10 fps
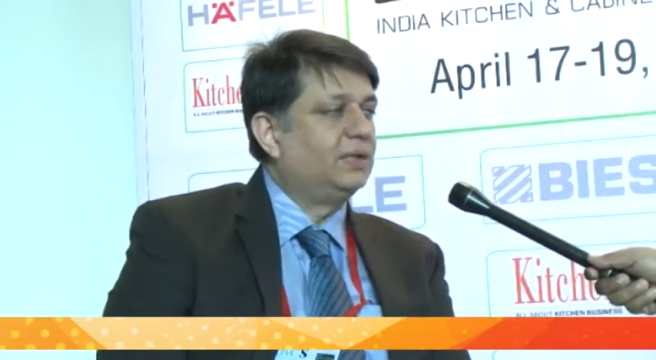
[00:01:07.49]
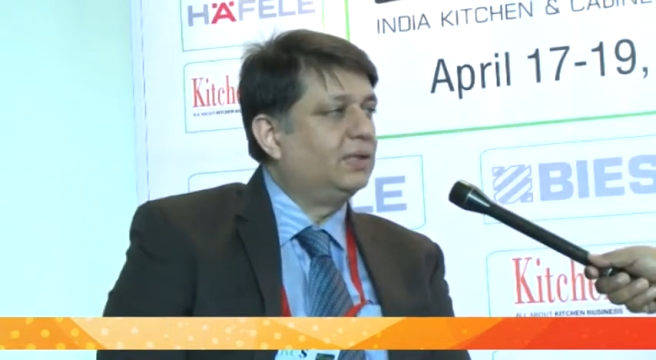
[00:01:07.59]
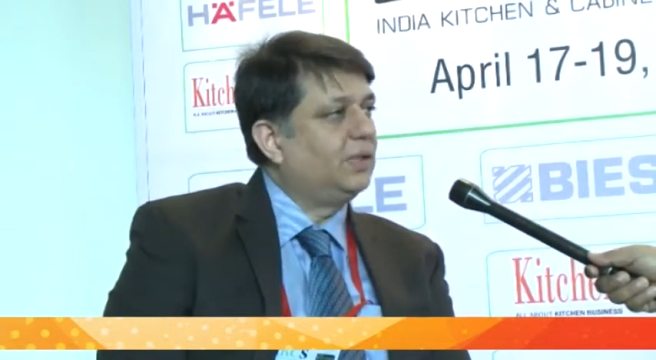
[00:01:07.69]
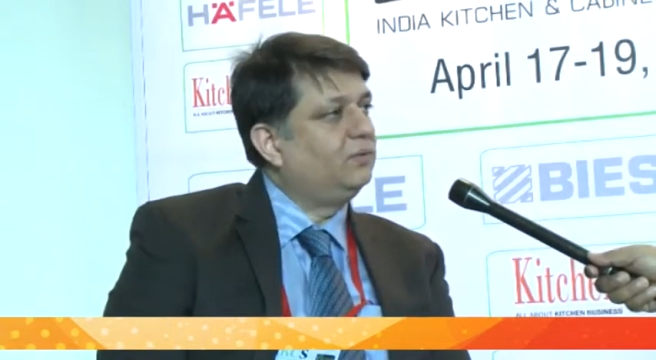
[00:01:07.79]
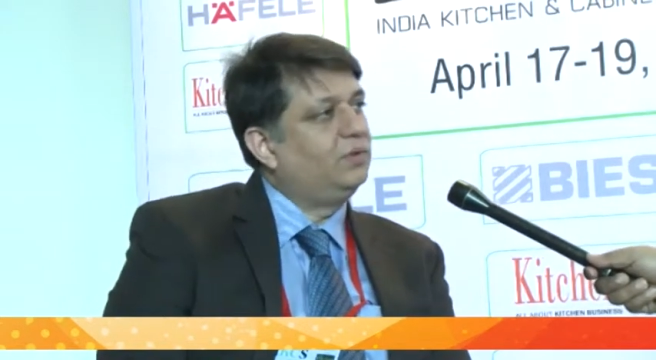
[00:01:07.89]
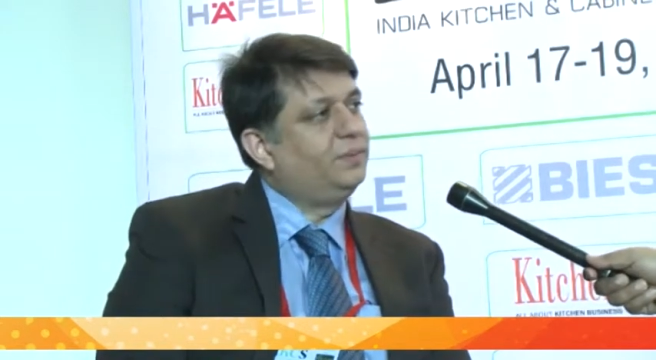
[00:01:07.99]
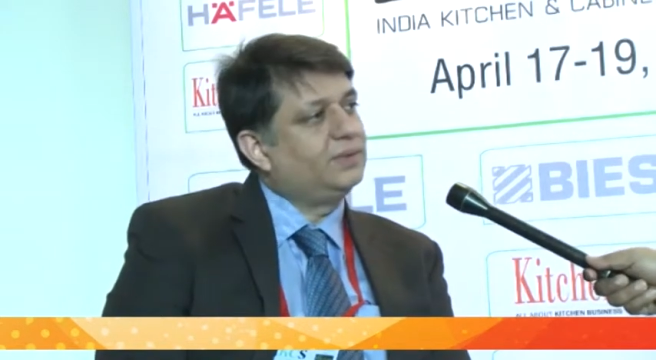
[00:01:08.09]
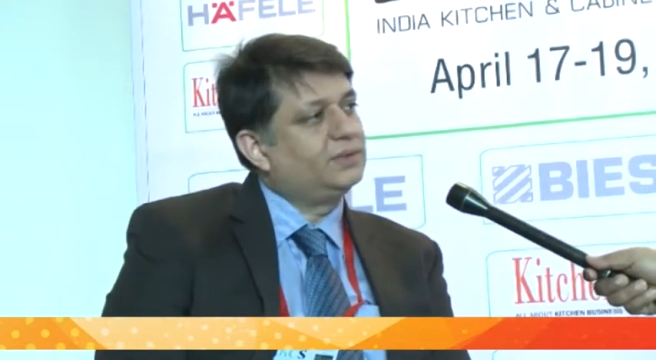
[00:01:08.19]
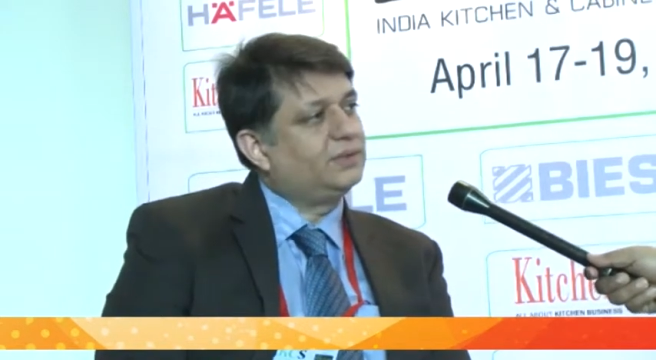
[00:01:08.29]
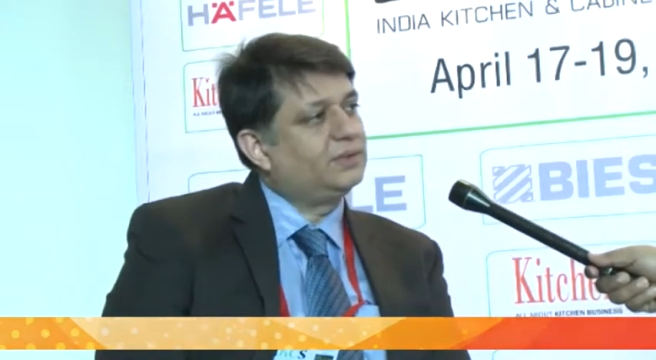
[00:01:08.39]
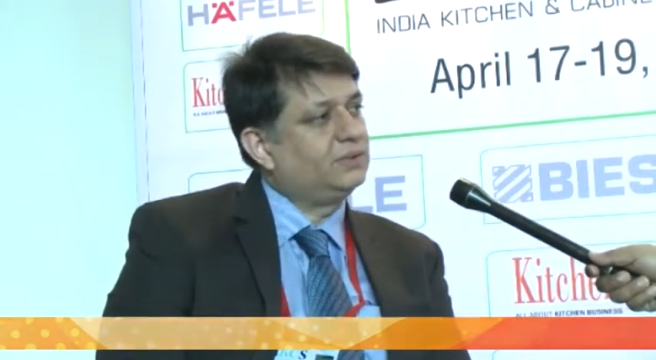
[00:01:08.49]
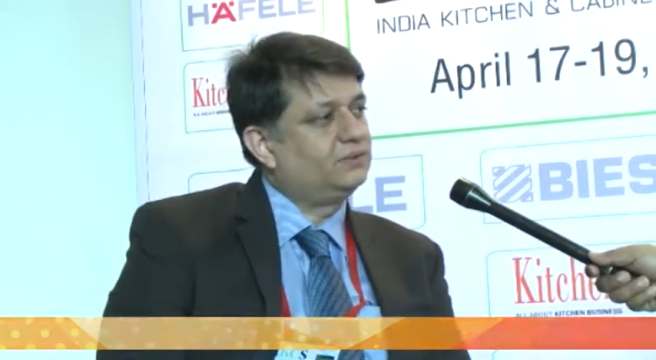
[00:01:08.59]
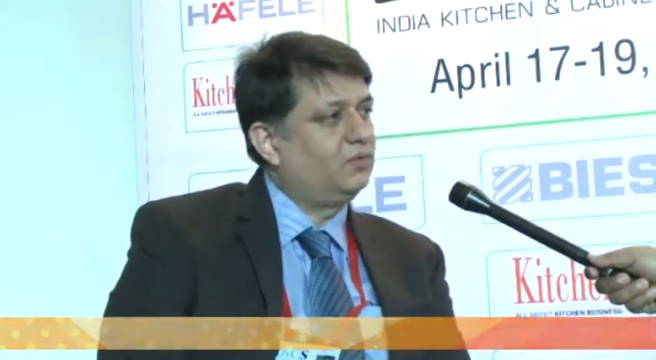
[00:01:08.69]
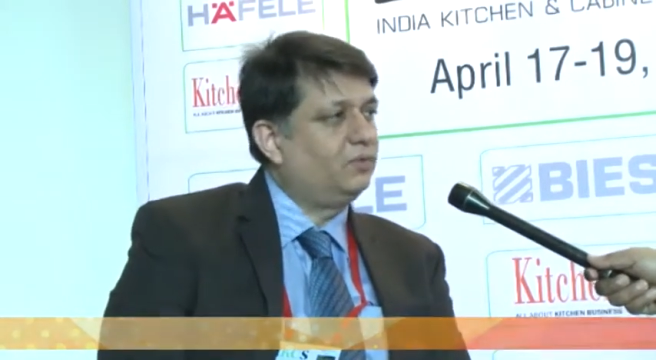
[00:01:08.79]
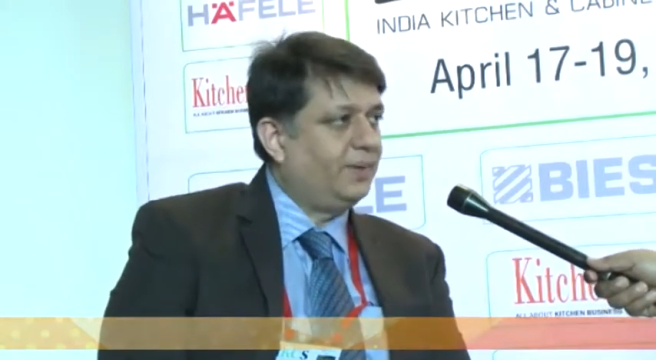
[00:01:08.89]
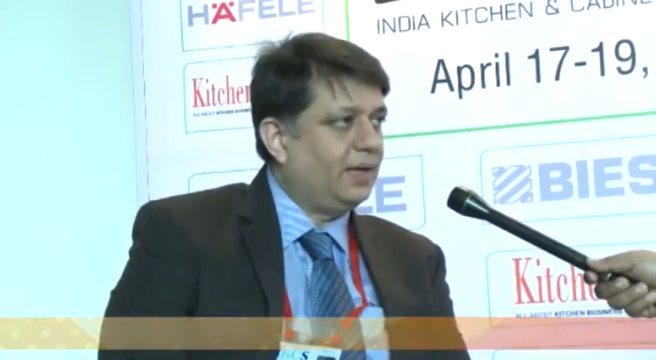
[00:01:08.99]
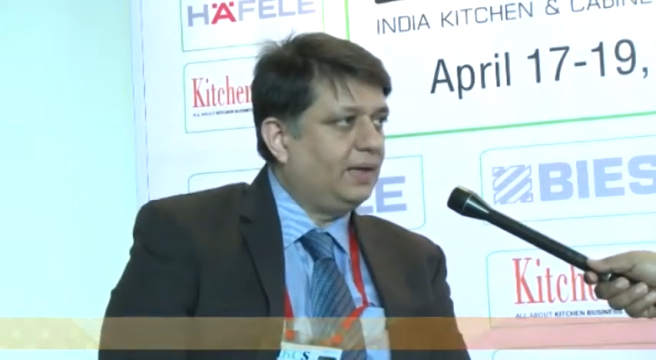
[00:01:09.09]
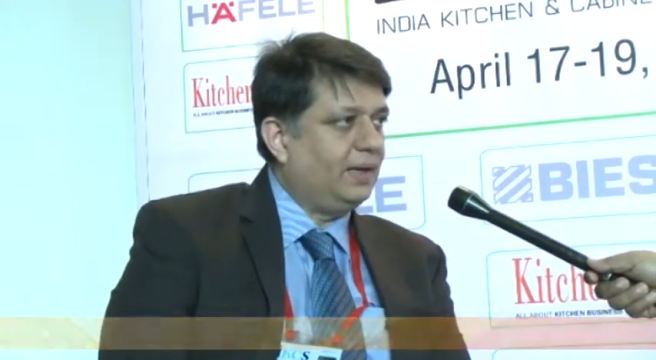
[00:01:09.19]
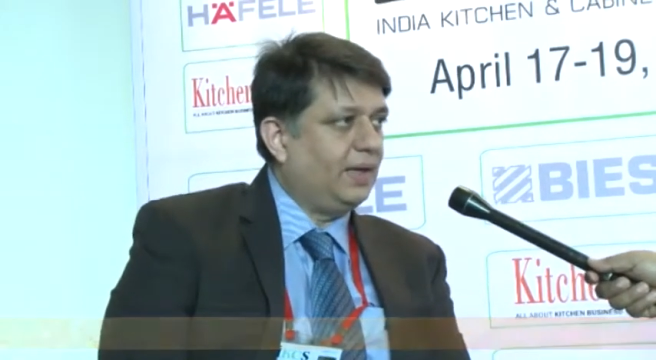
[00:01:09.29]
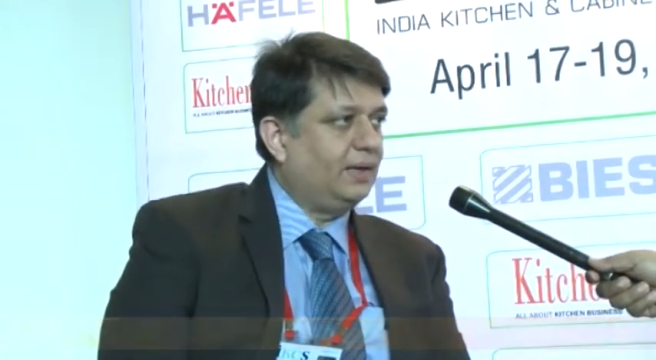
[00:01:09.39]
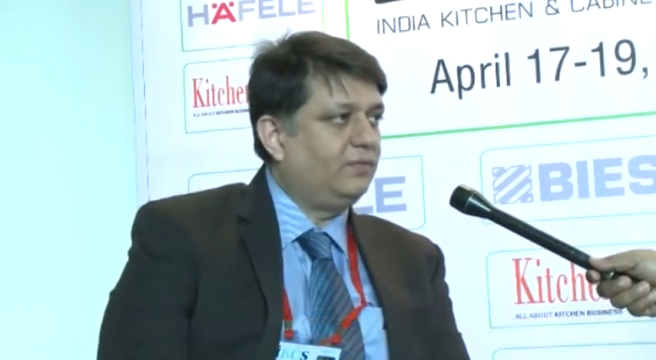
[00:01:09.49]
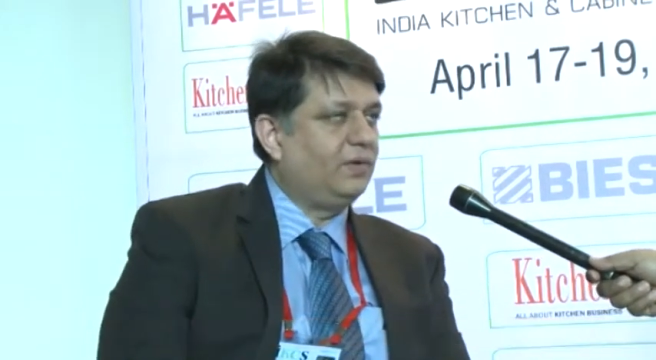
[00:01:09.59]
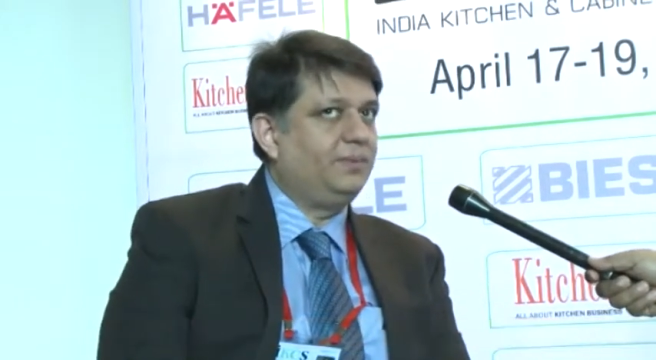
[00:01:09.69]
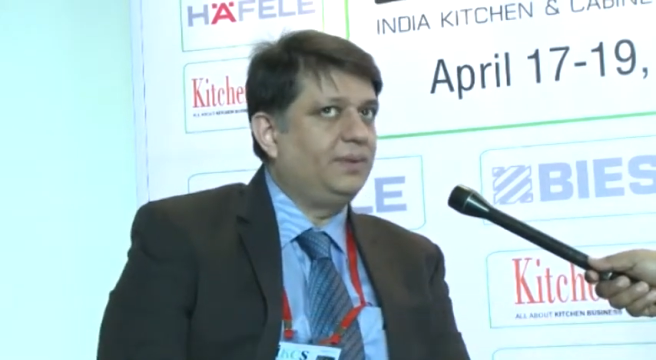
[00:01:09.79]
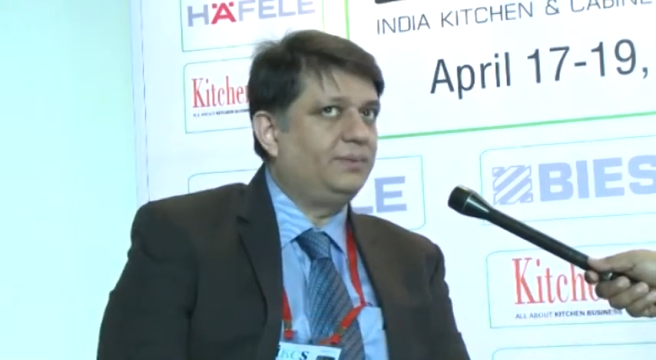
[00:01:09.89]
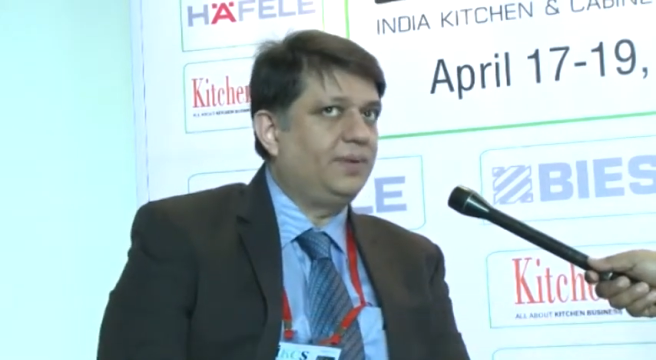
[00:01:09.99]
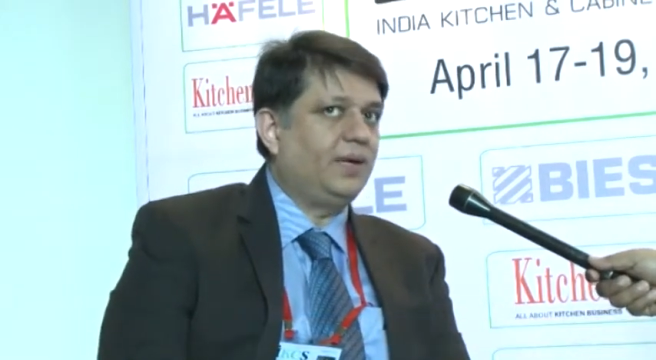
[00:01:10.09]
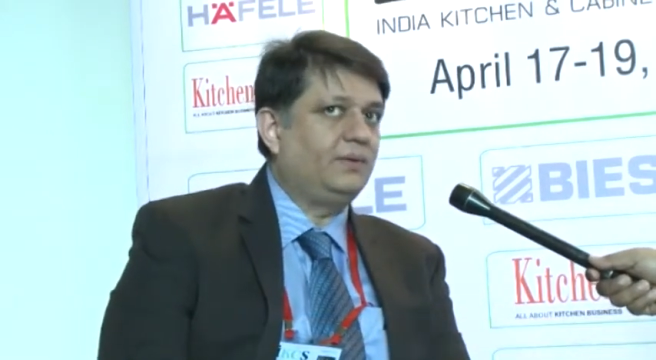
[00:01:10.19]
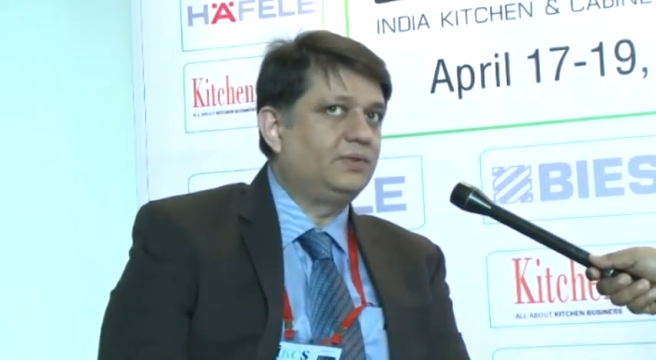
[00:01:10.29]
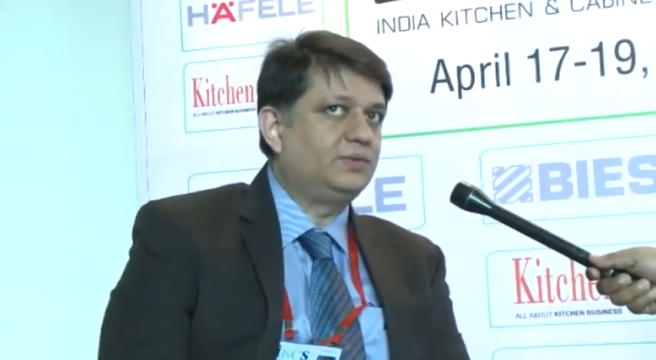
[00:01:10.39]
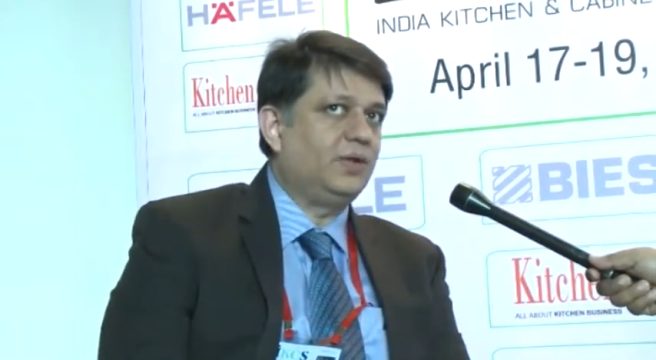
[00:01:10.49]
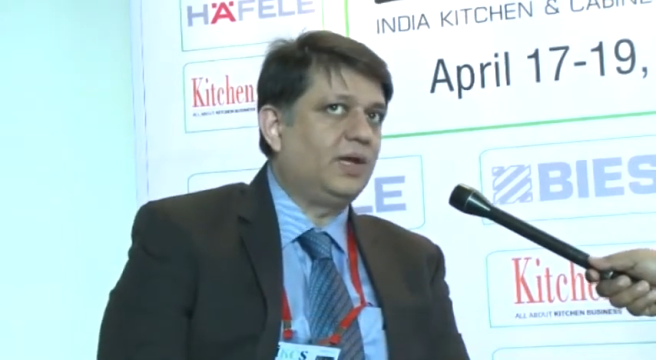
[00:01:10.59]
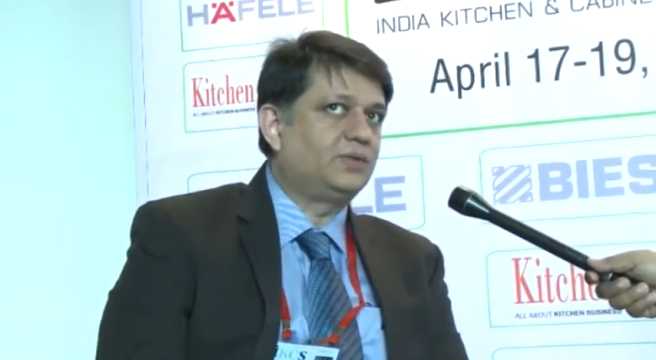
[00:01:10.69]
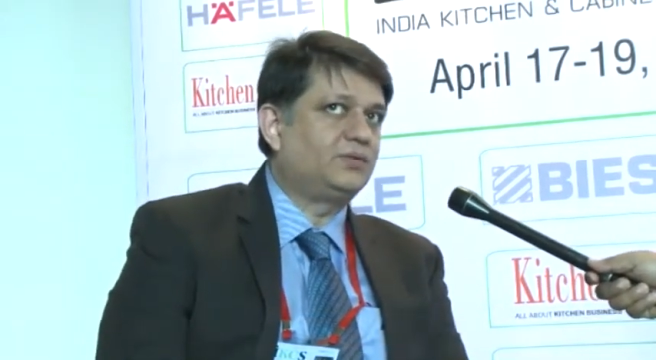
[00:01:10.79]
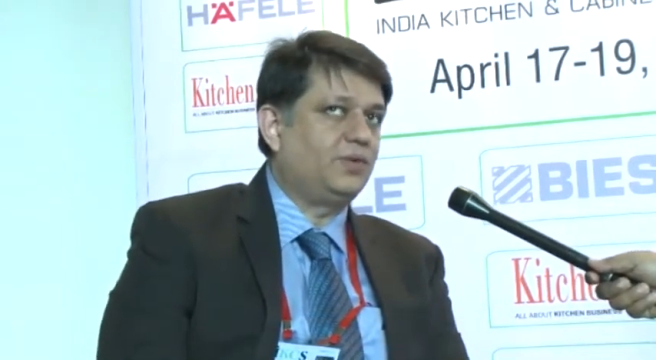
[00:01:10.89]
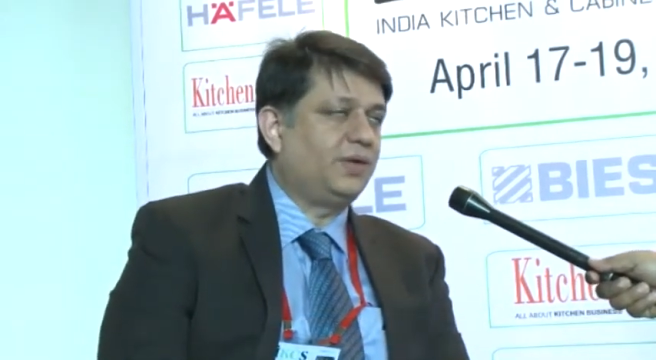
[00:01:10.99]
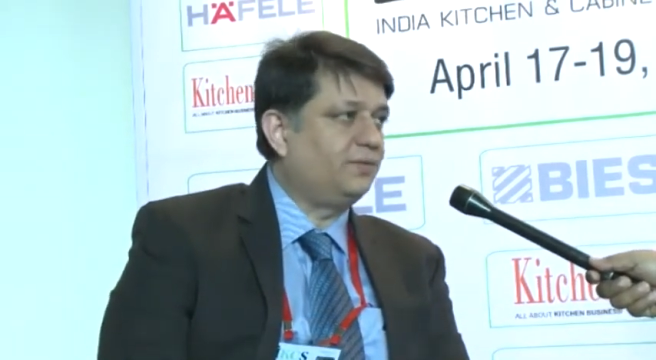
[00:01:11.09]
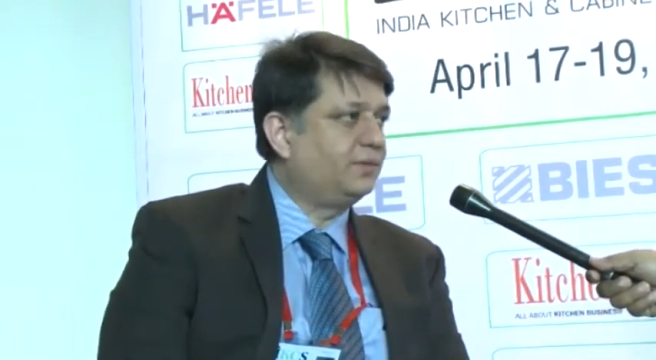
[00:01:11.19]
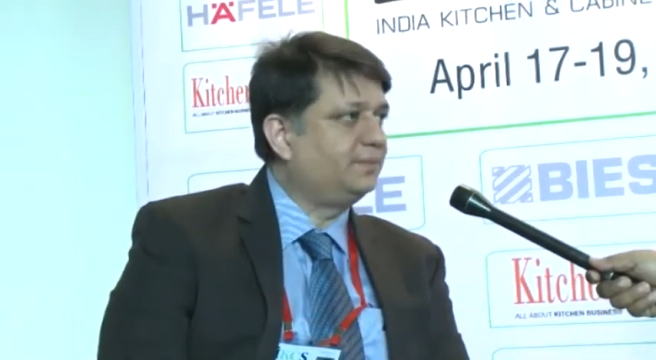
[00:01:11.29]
that will be a successful brand and will be a brand which will last forever.